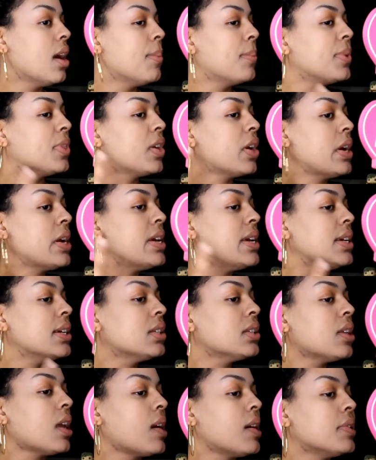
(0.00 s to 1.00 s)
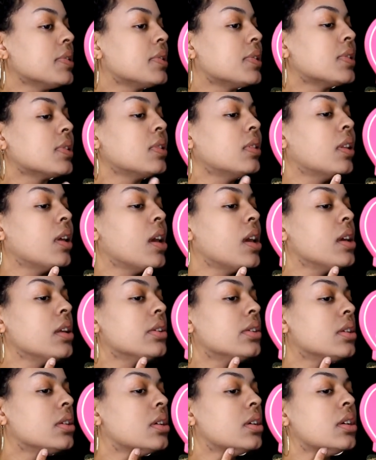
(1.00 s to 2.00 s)
But there is like a
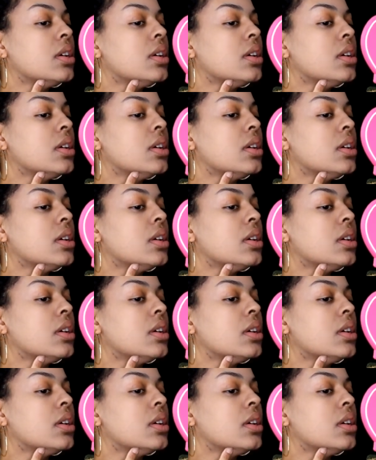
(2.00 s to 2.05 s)
slight,